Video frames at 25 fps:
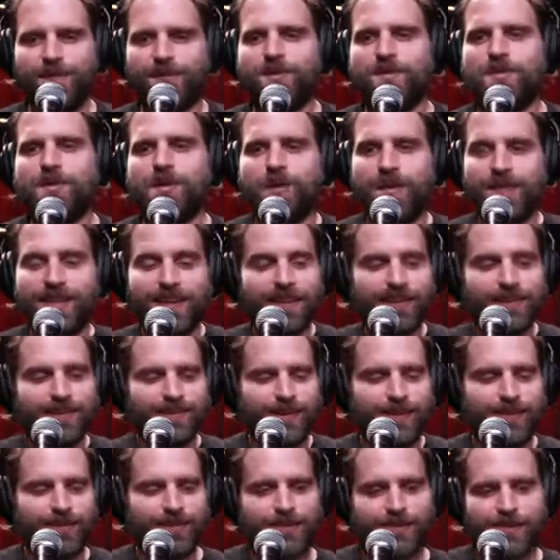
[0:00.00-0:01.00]
doing this
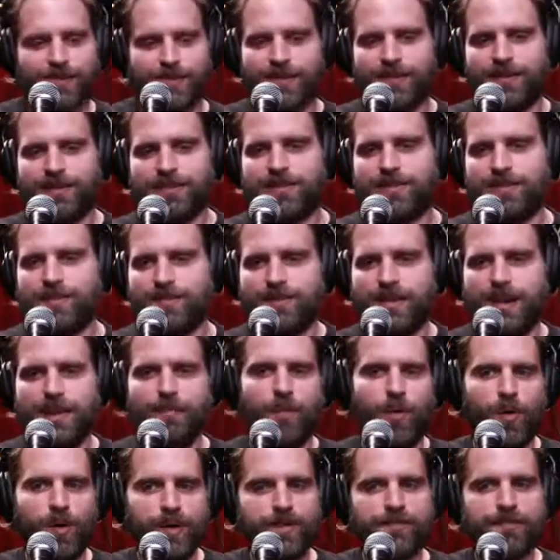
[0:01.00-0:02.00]
on your Tuesday
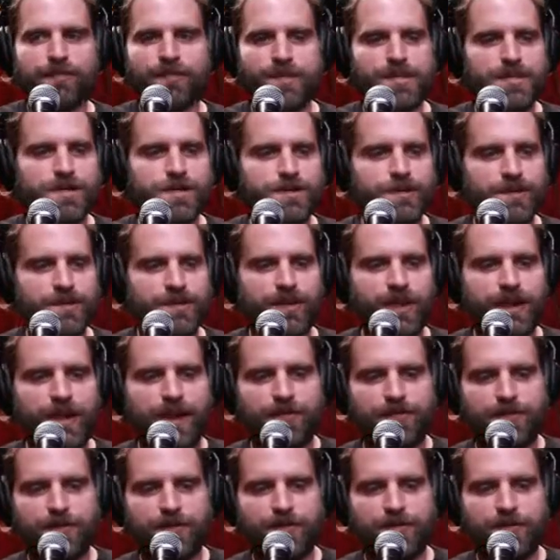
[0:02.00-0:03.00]
morning for you, Tuesday
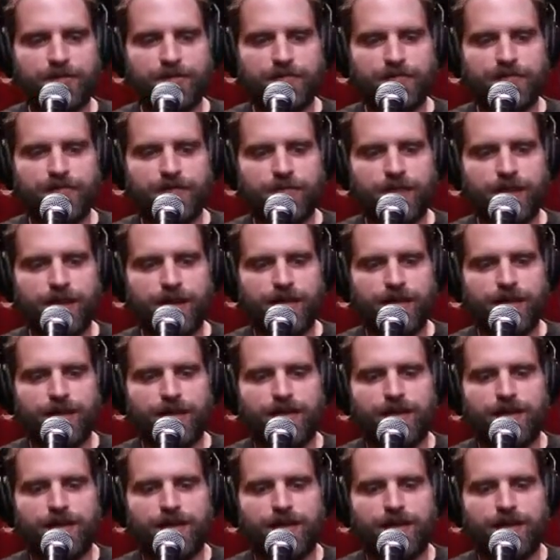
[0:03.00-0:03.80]
afternoon for me.